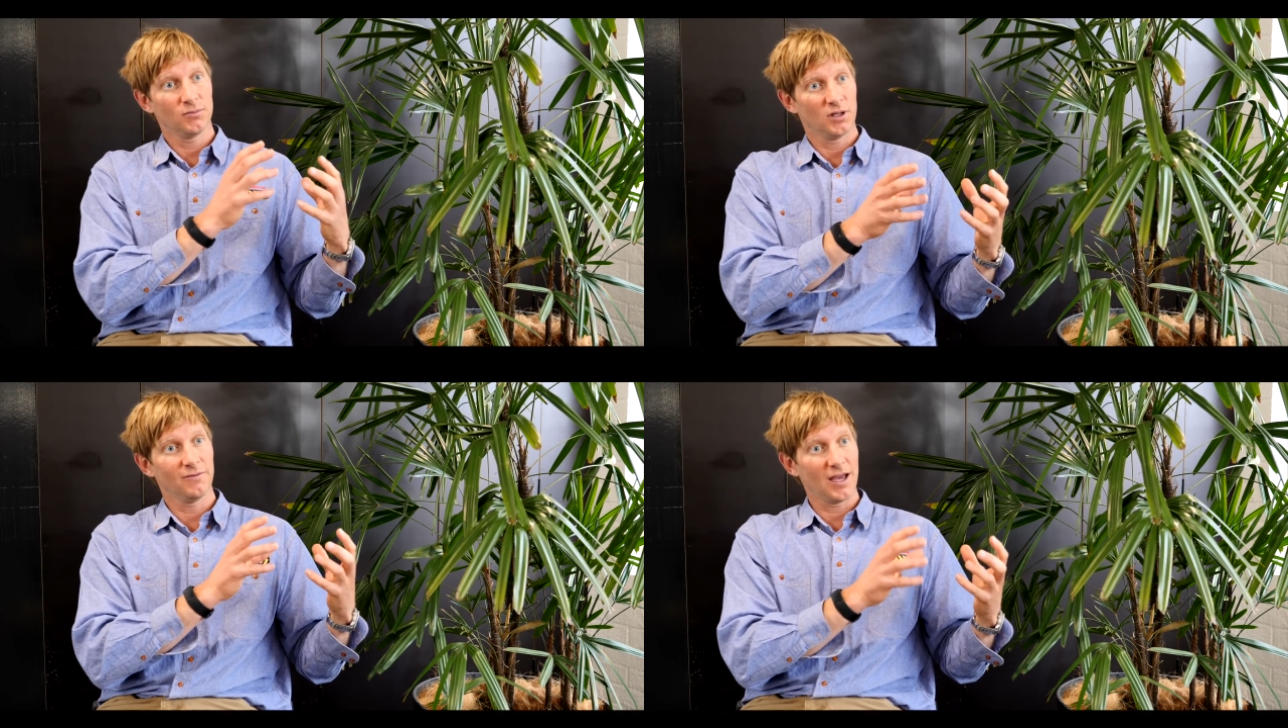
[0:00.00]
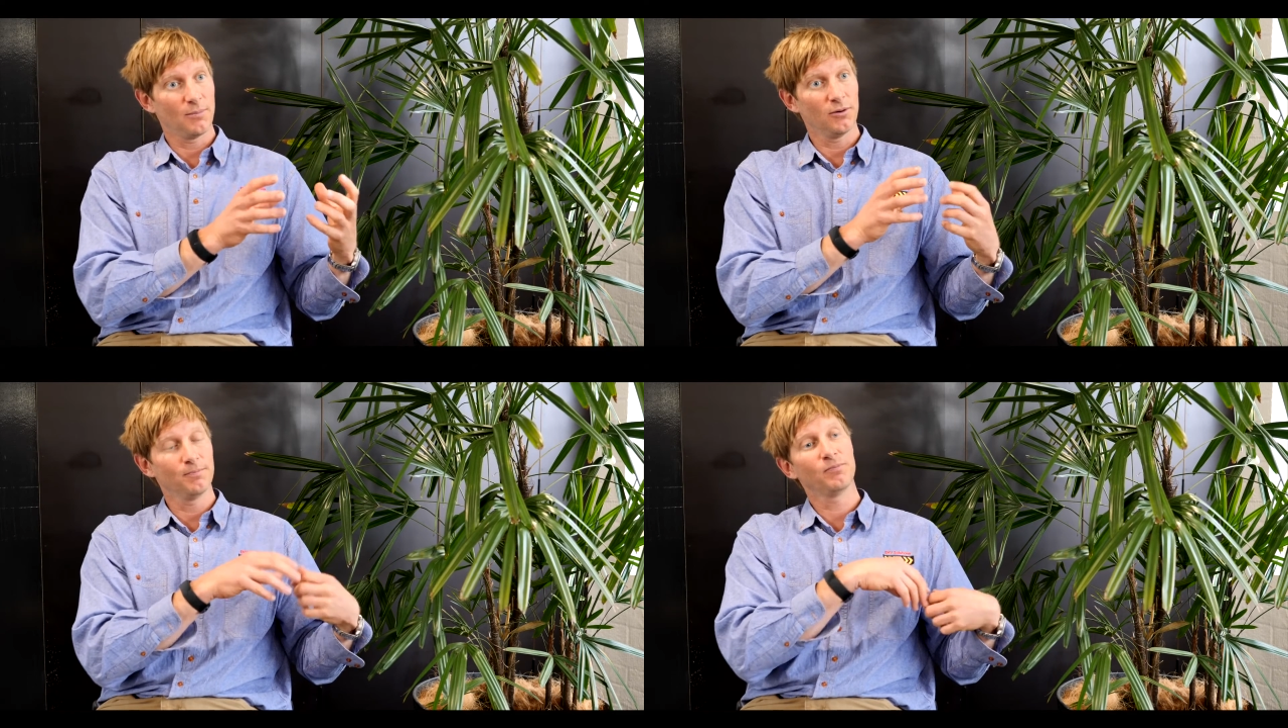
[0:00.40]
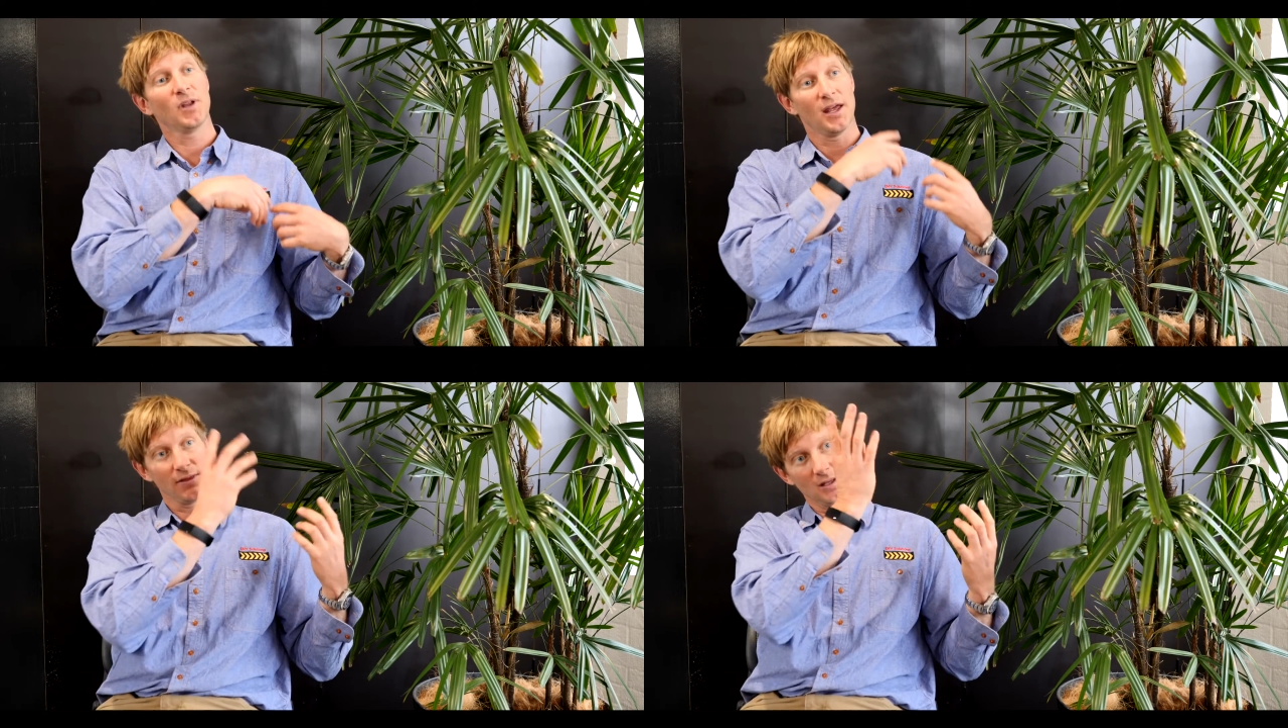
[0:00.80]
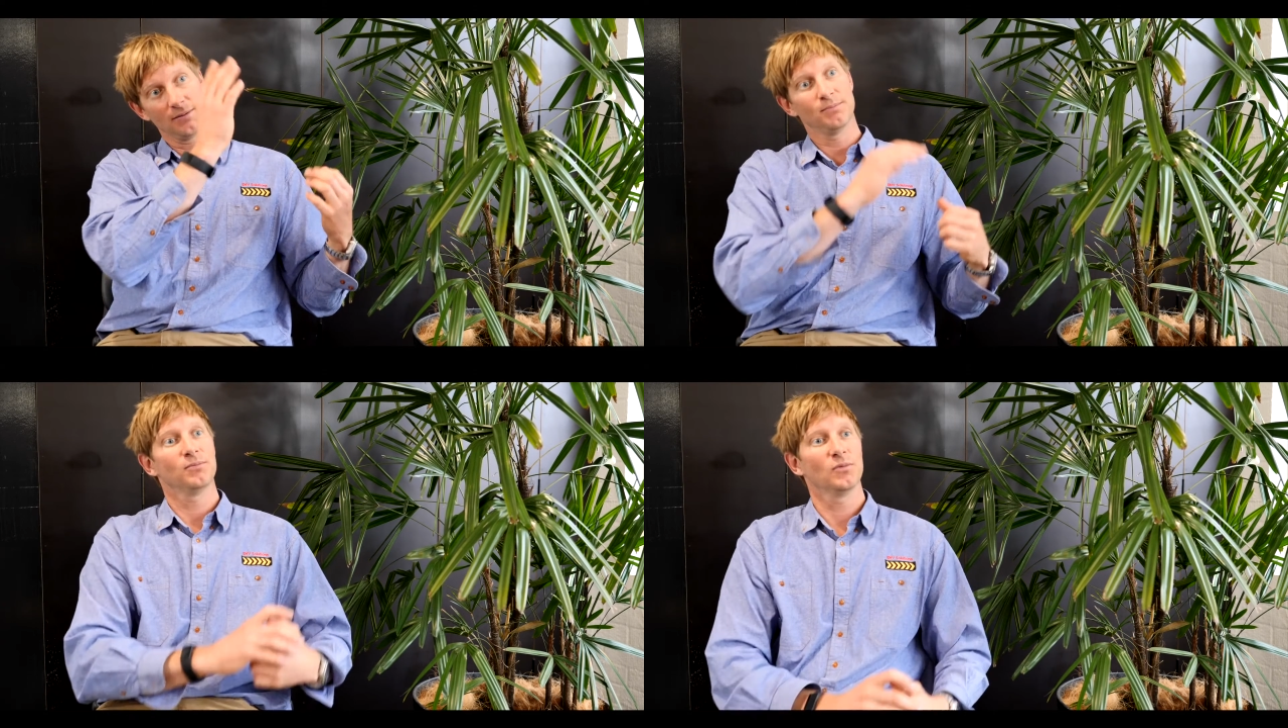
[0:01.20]
the vapour, and then
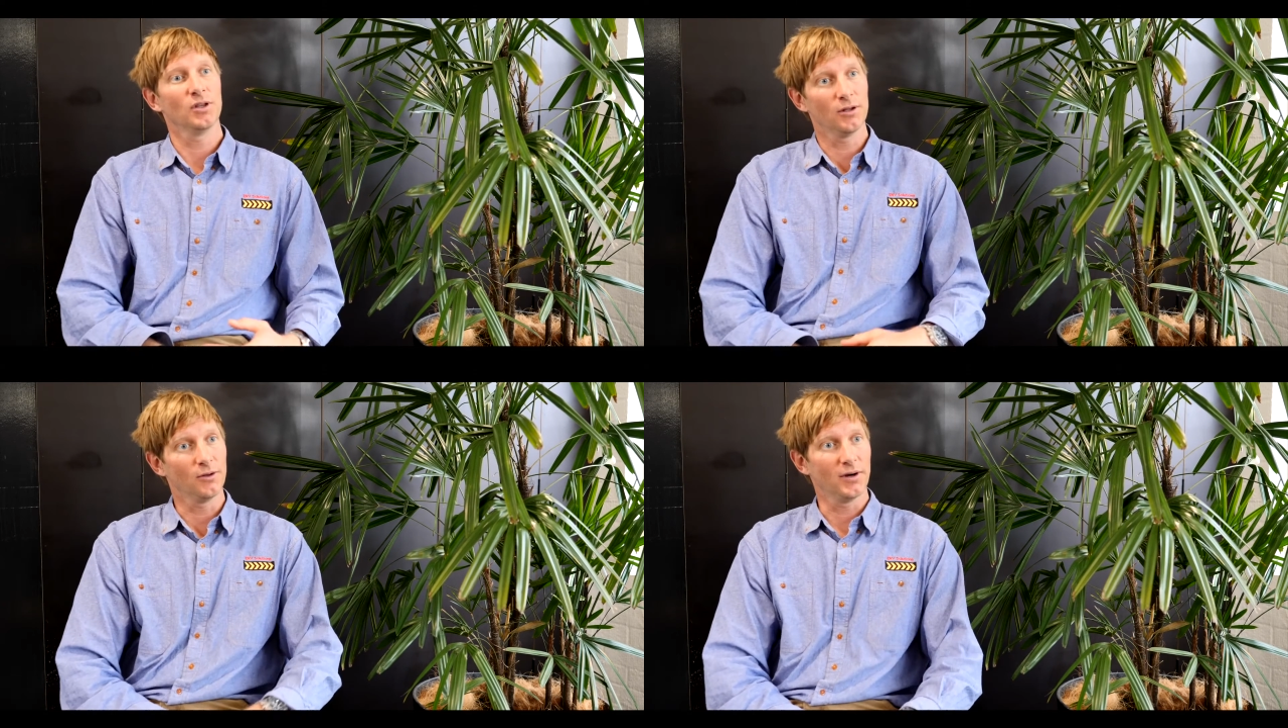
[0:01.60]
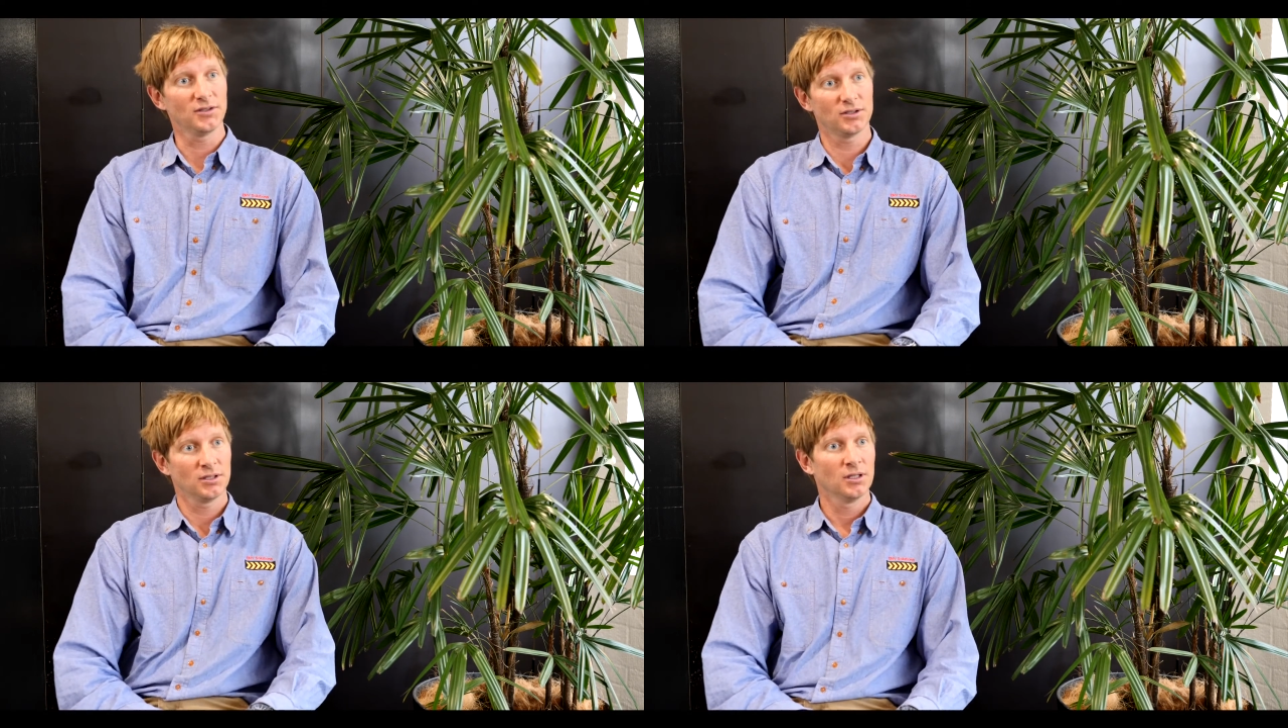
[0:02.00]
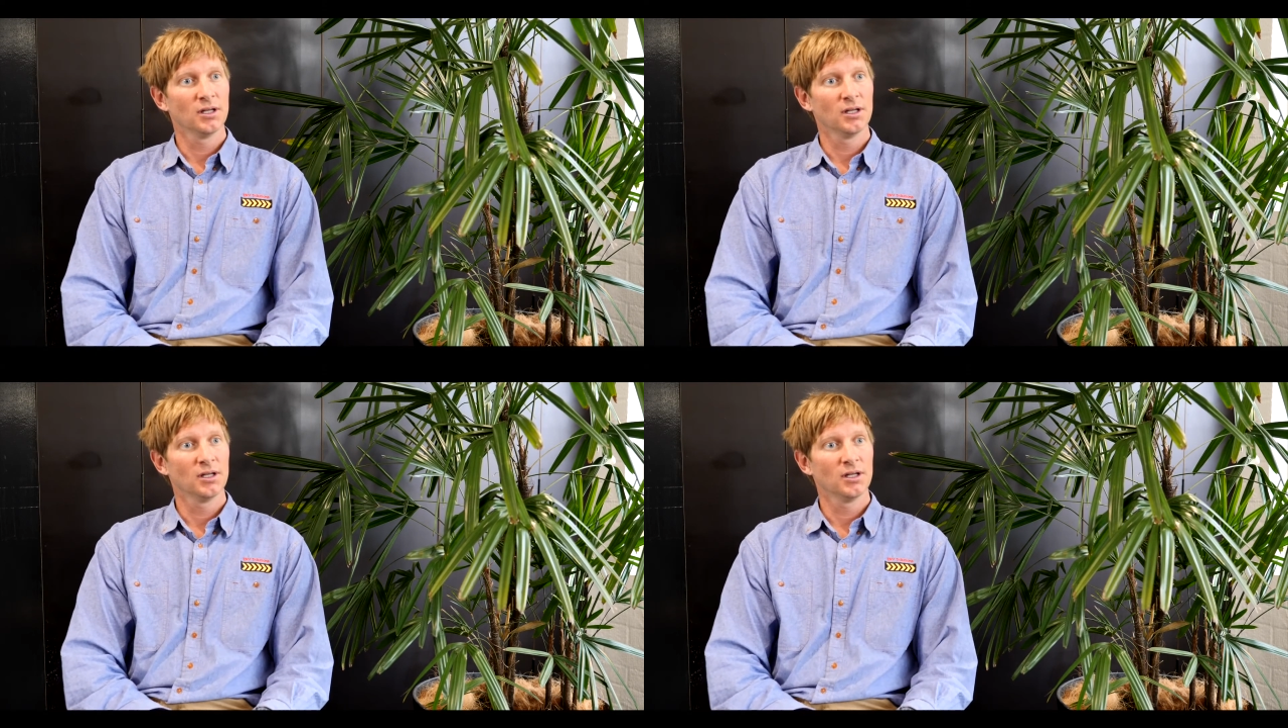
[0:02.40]
the rest